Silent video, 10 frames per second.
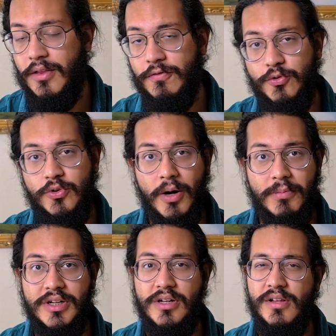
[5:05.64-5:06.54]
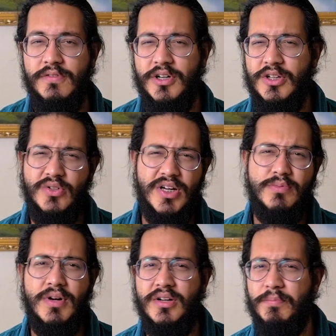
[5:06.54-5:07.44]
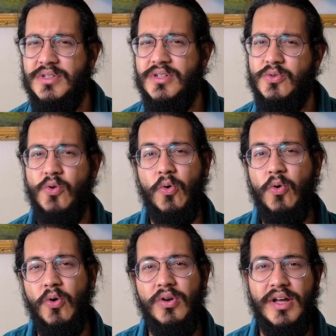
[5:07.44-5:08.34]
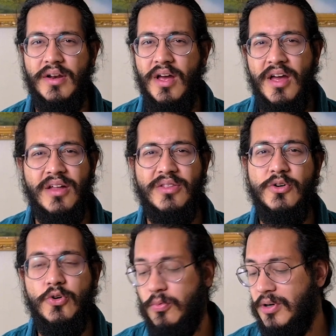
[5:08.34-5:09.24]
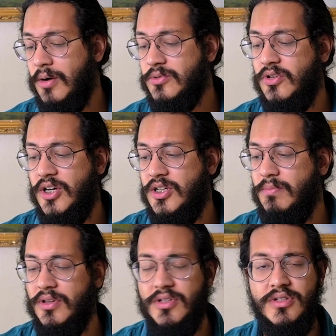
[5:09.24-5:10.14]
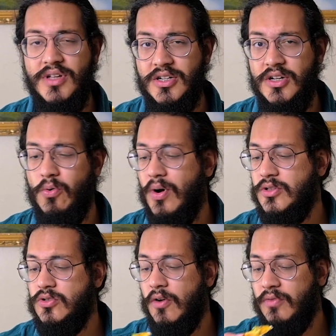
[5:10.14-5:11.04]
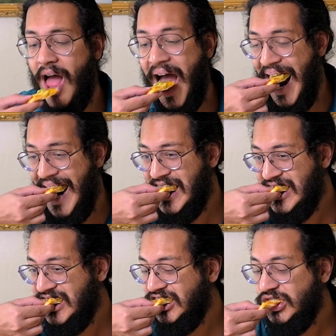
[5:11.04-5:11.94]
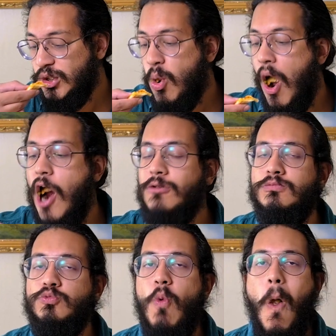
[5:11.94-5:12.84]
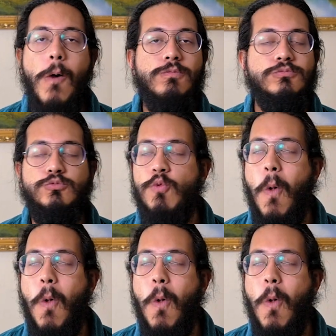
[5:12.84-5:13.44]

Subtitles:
the food coming in delivery, you'd expect the pizza to go cold and the dough to become stretchy, but this is actually quite soft. So my sister did the kind deed